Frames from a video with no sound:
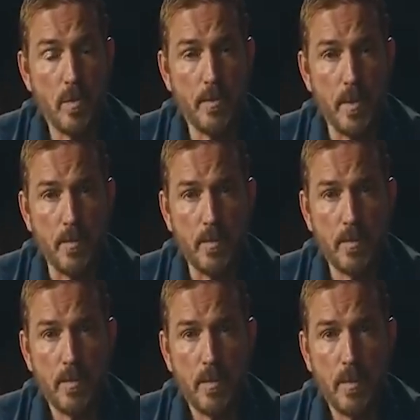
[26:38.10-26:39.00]
But
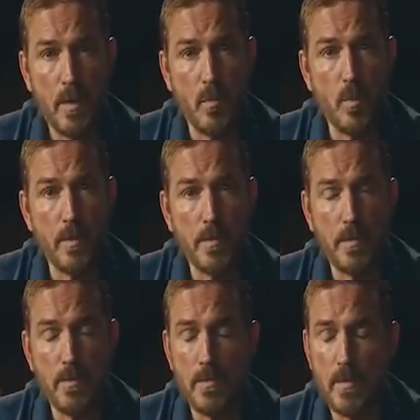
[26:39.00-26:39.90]
it's it was
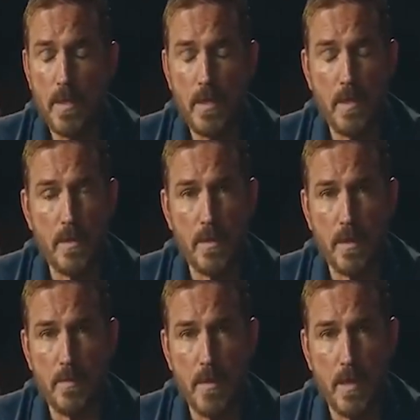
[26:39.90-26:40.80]
made by 20th Century